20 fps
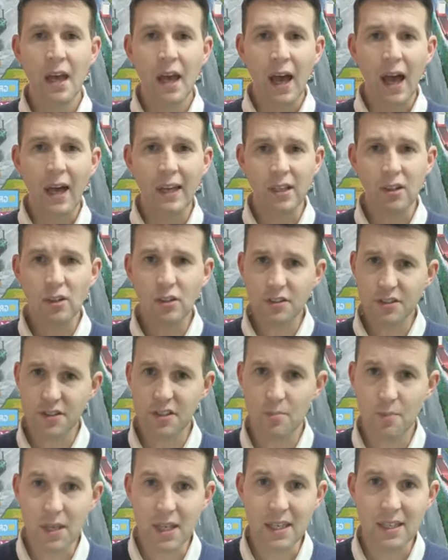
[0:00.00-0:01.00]
And it also
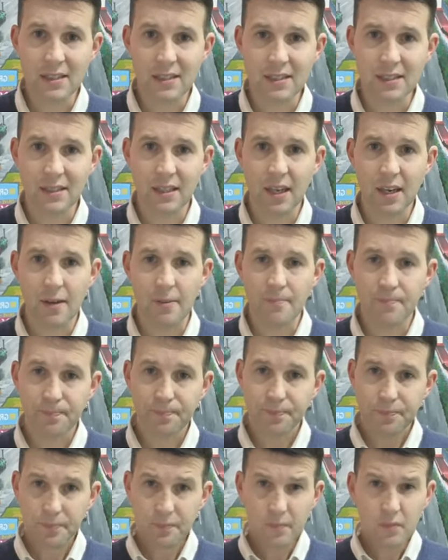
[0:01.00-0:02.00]
means that
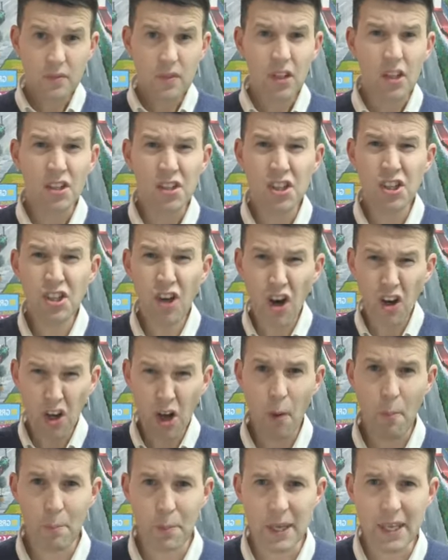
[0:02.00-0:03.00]
you're not
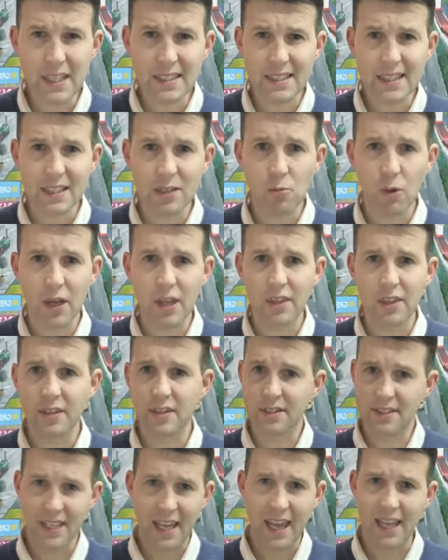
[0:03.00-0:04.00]
competing with
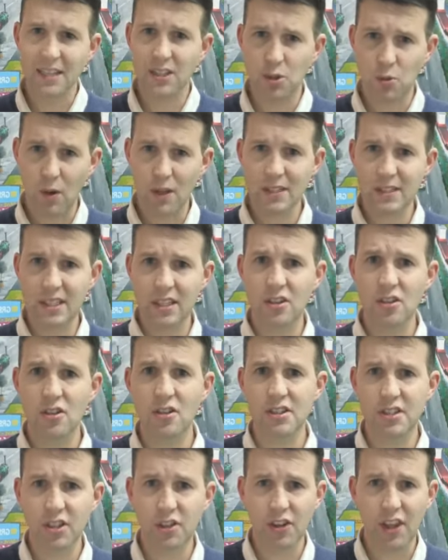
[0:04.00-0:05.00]
10, 20,
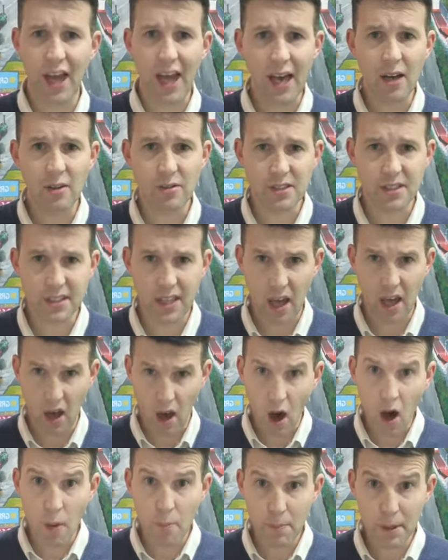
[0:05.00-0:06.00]
30 other houses that
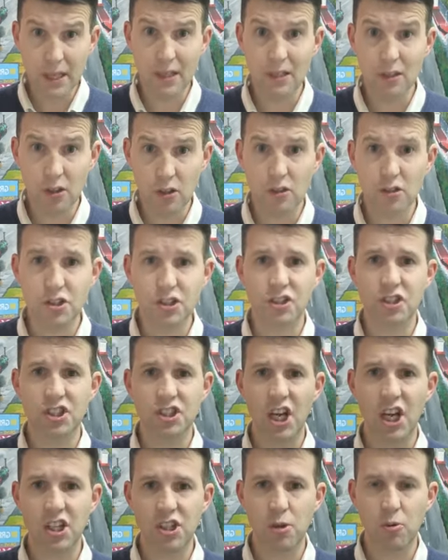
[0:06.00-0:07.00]
are being launched on
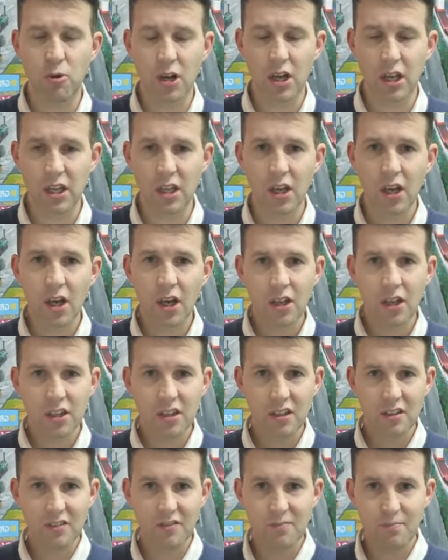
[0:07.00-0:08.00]
January.
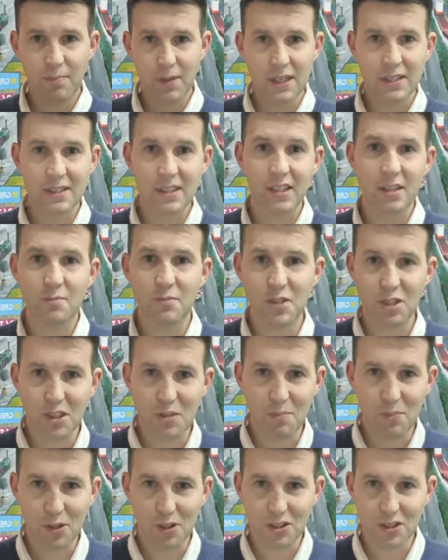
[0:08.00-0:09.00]
You've beaten them to the
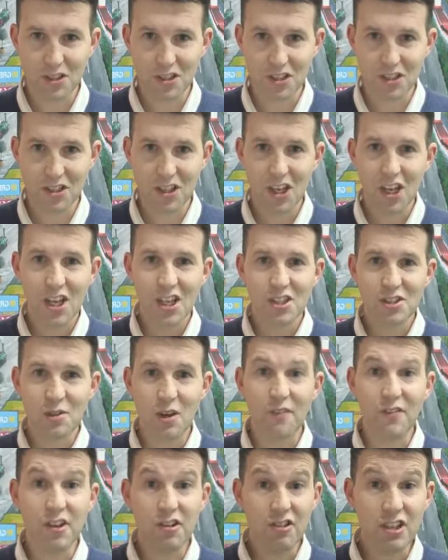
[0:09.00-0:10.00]
punch. So
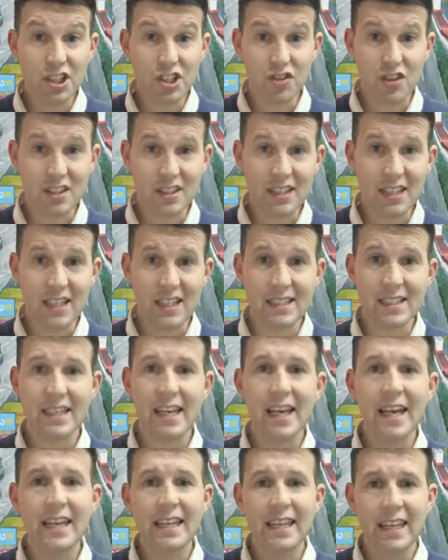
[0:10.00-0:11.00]
if you're interested,
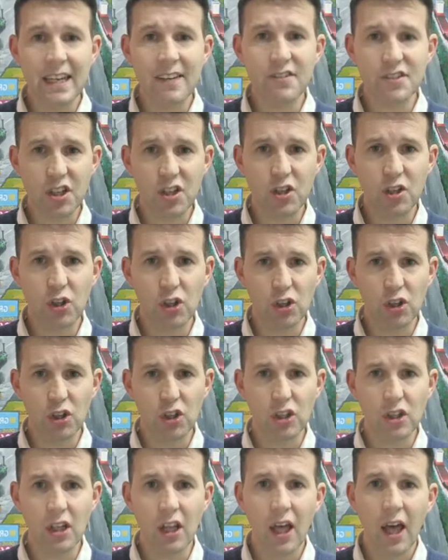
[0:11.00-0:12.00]
give us a
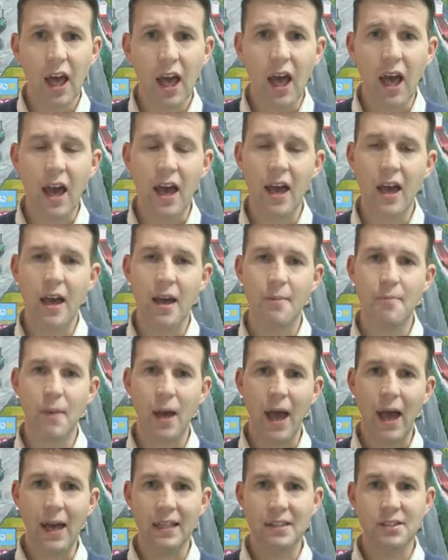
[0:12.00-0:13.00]
call
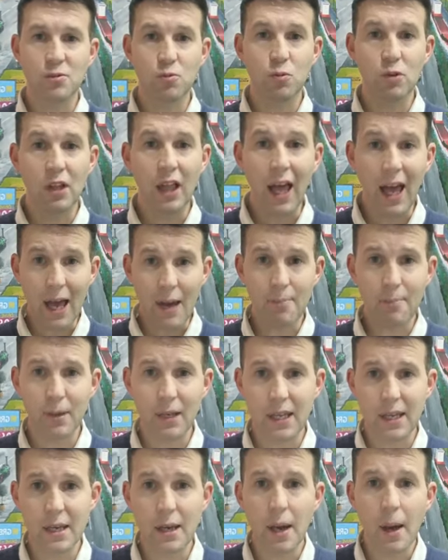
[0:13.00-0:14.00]
and we'll
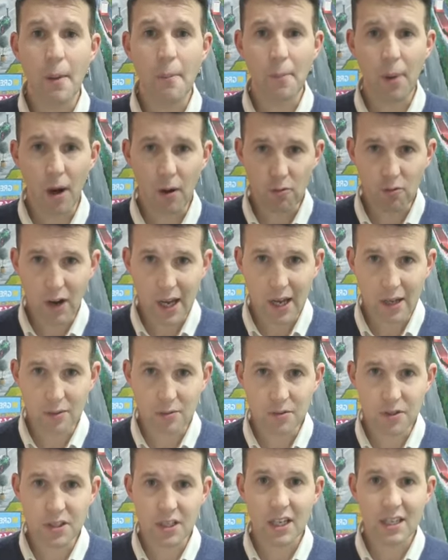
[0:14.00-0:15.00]
happily pop
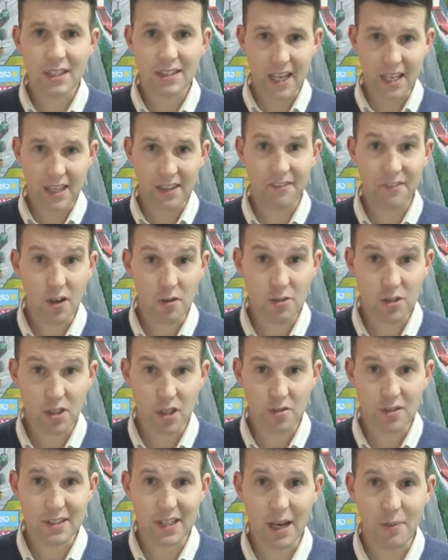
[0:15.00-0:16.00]
round, take the
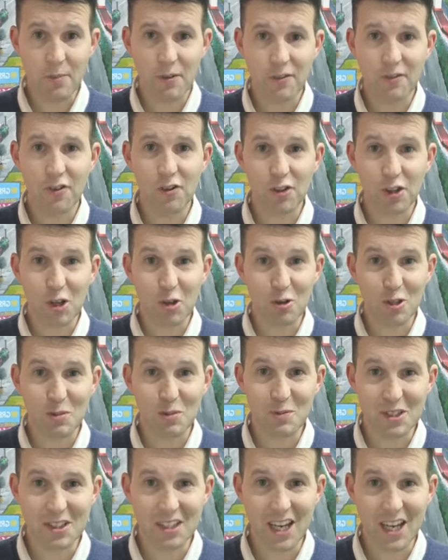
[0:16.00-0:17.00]
photos now before the
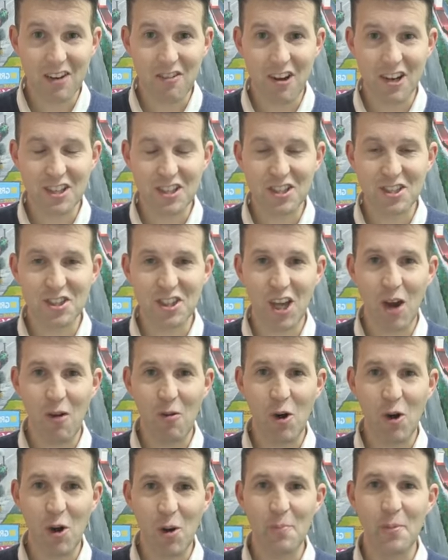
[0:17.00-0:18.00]
Christmas decorations
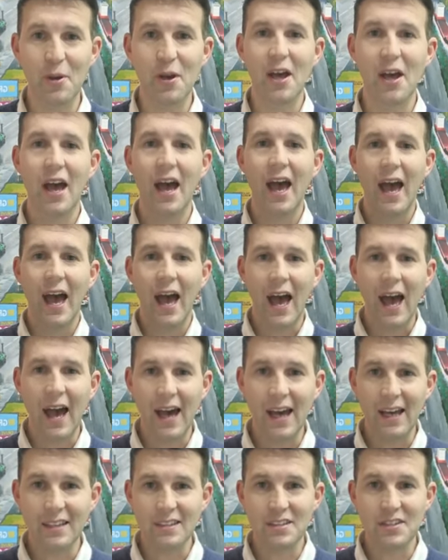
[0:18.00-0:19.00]
go up,
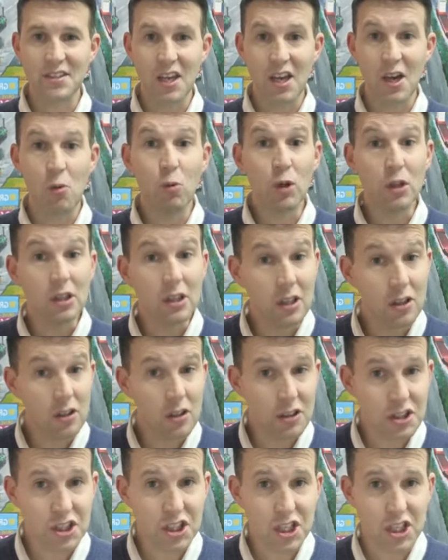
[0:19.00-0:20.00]
and we'll
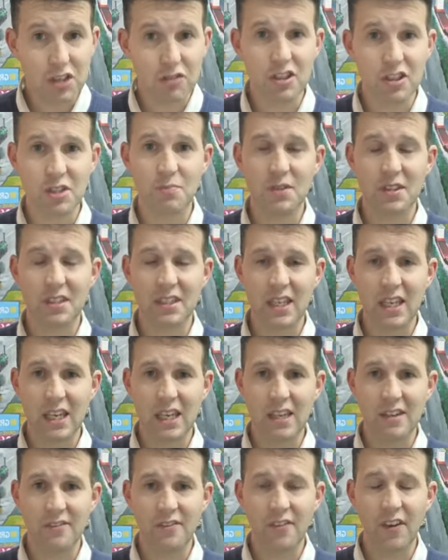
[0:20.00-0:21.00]
launch it Christmas
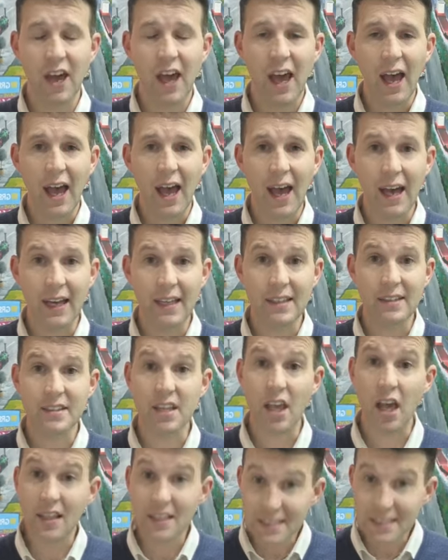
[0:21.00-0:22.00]
Eve and
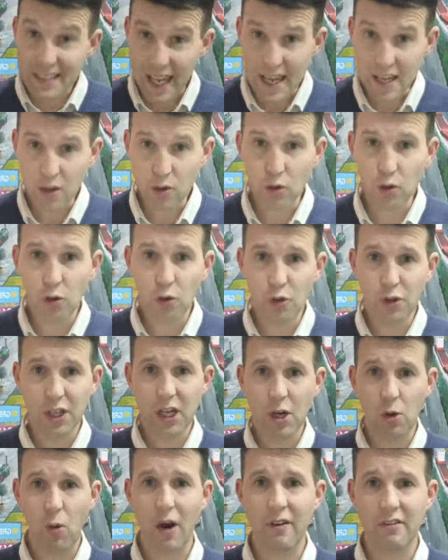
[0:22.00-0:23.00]
take all the
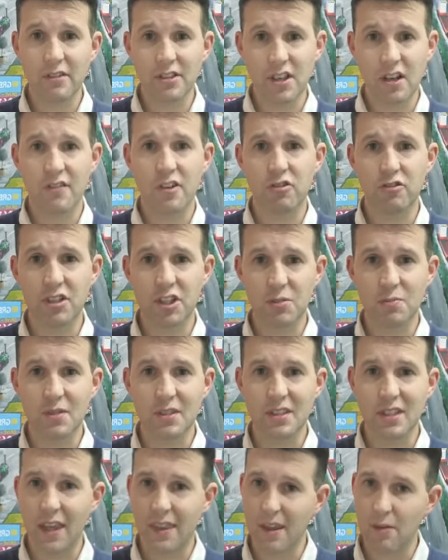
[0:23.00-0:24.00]
inquiries over
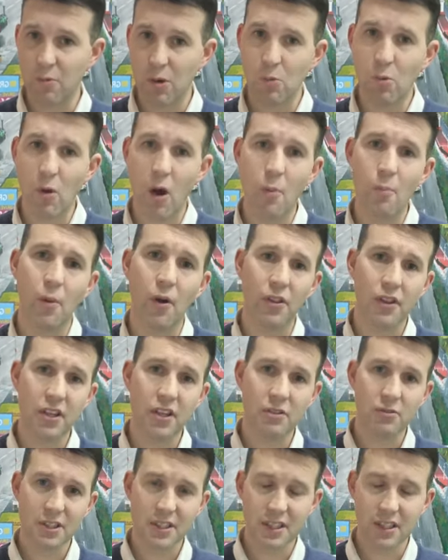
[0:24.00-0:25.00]
Christmas, and then we won't bother you
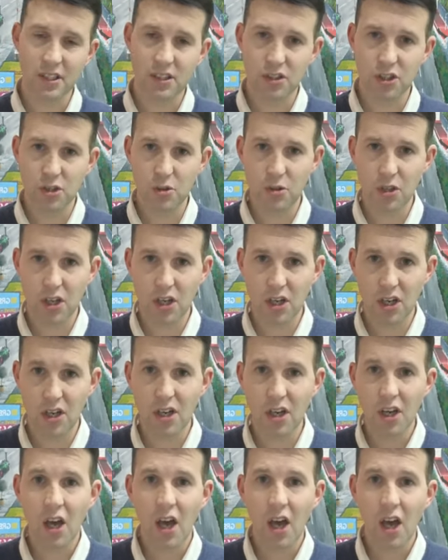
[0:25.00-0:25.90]
until the new year,